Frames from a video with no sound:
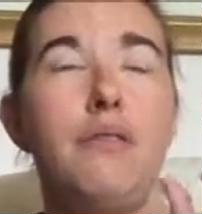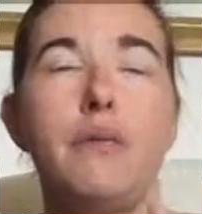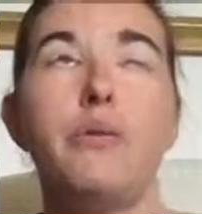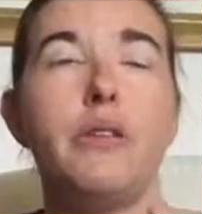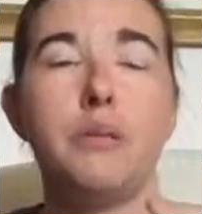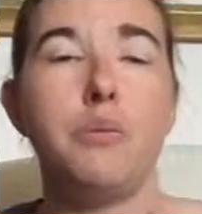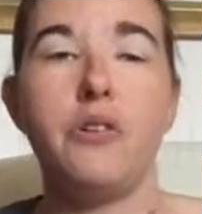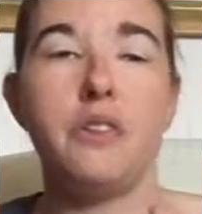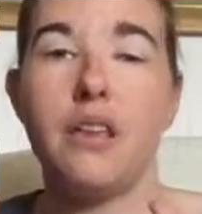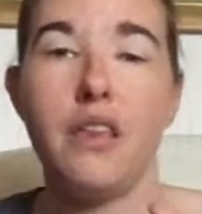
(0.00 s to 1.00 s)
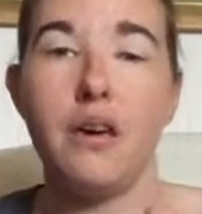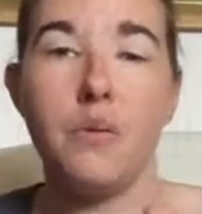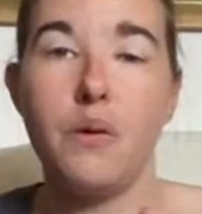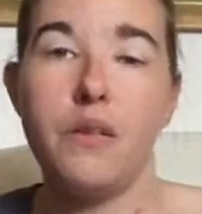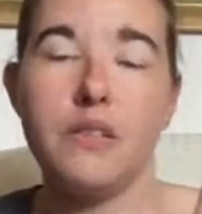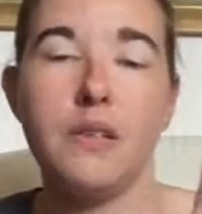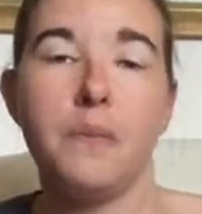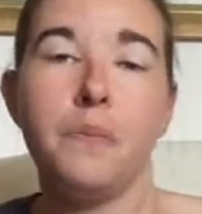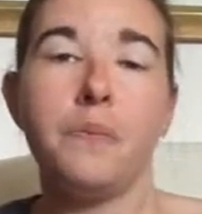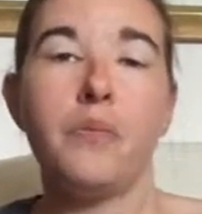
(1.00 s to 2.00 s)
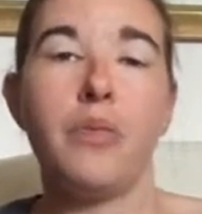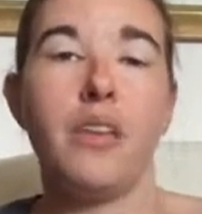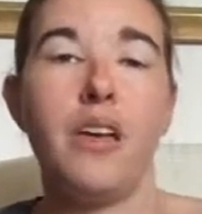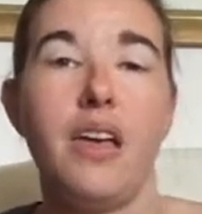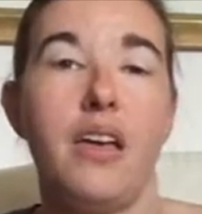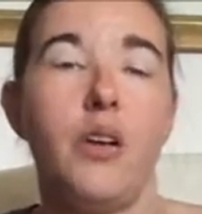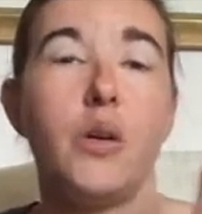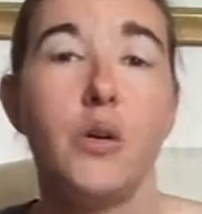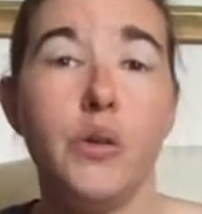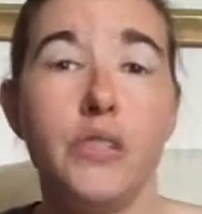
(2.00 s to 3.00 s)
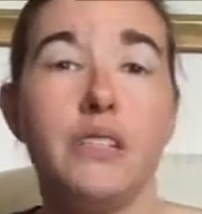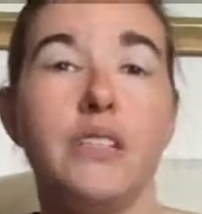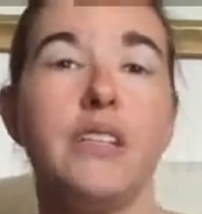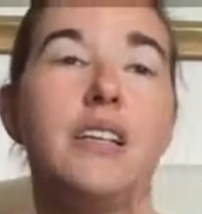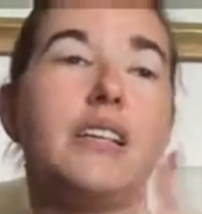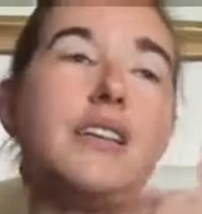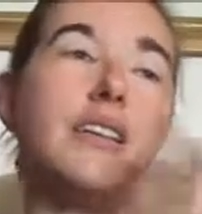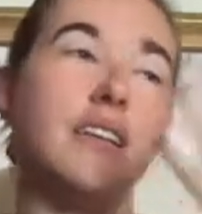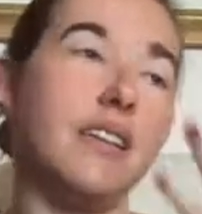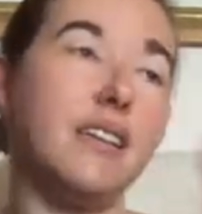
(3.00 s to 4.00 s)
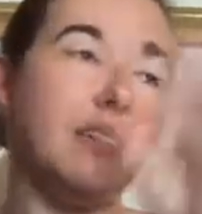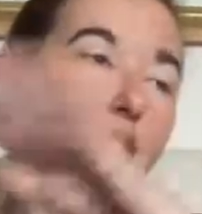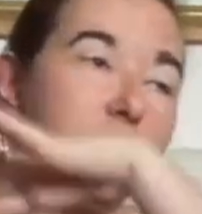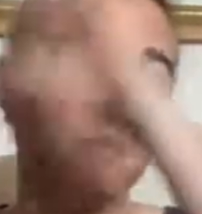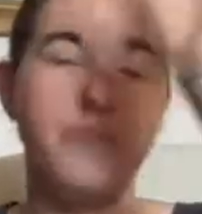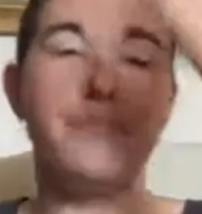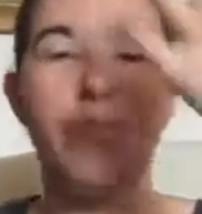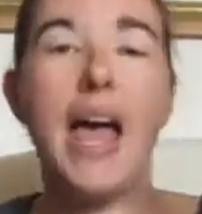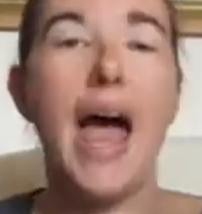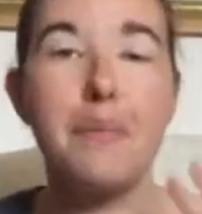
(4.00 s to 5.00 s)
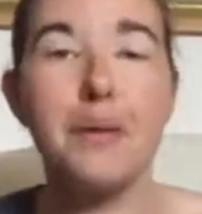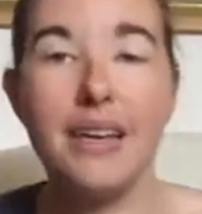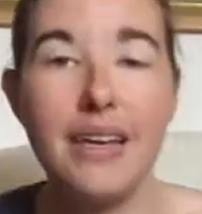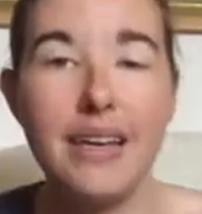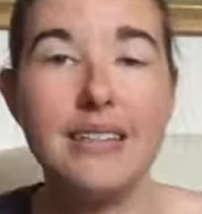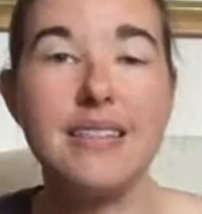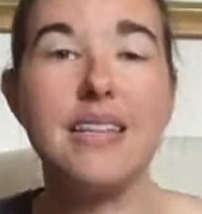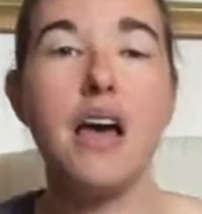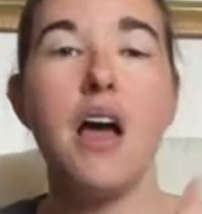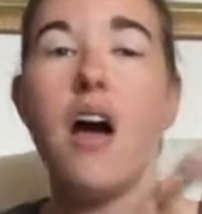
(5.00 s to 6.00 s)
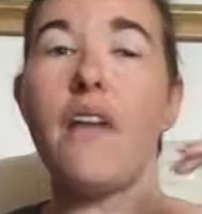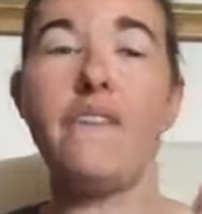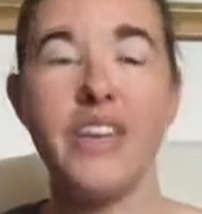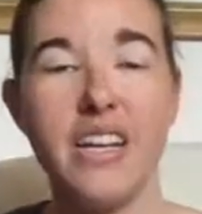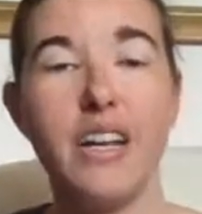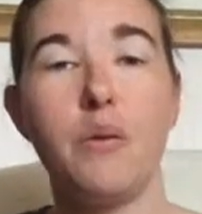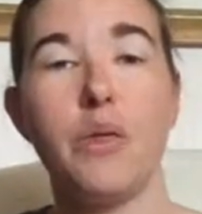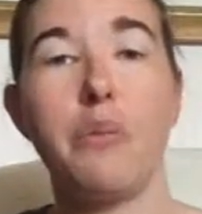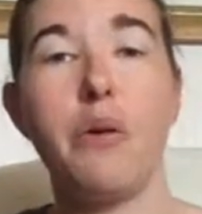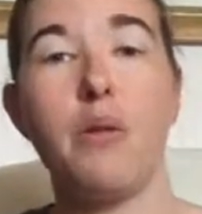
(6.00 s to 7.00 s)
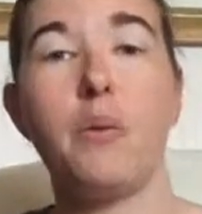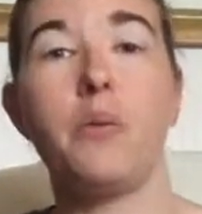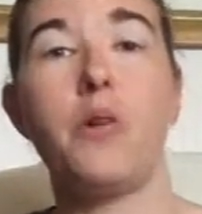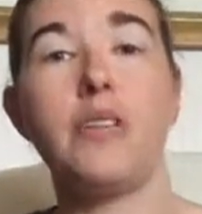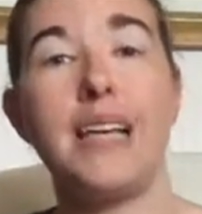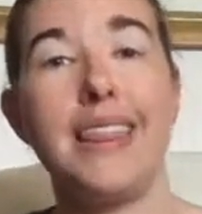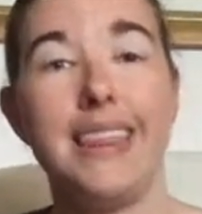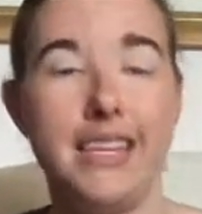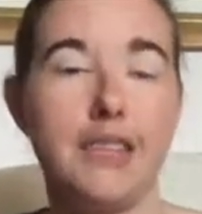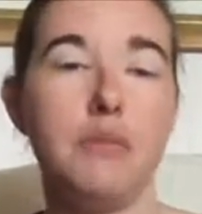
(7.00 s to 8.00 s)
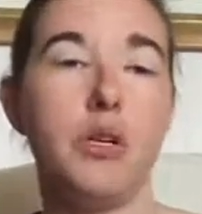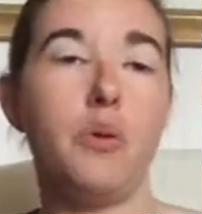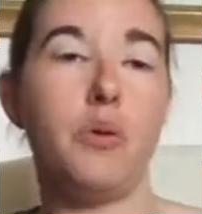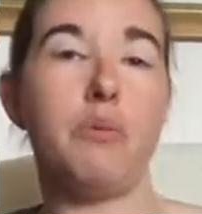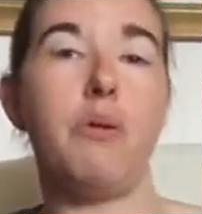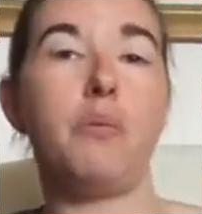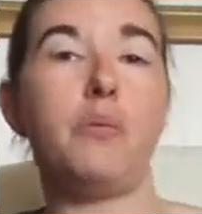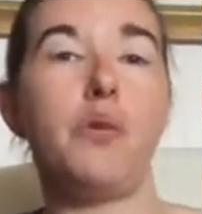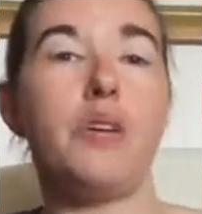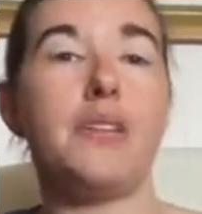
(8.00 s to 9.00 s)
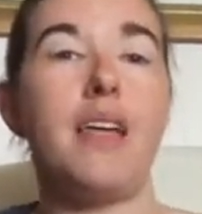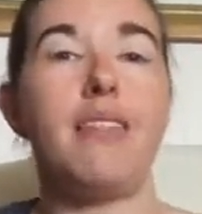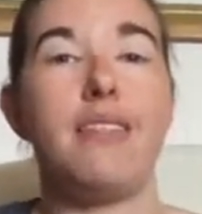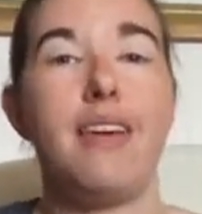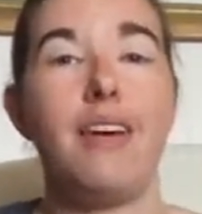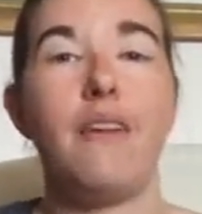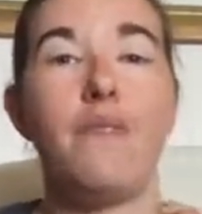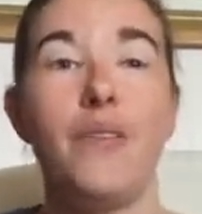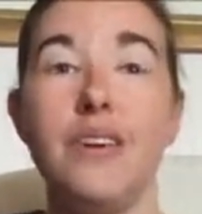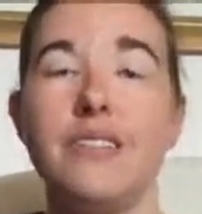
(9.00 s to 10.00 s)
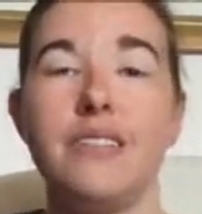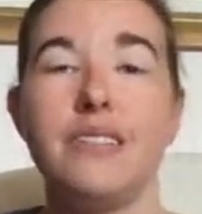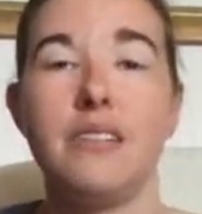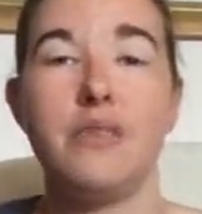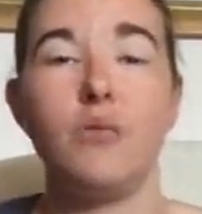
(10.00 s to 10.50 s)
February's box, I think it was, and I couldn't, and happenings. I figured out what the problem was. I let them know what the problem was. I fixed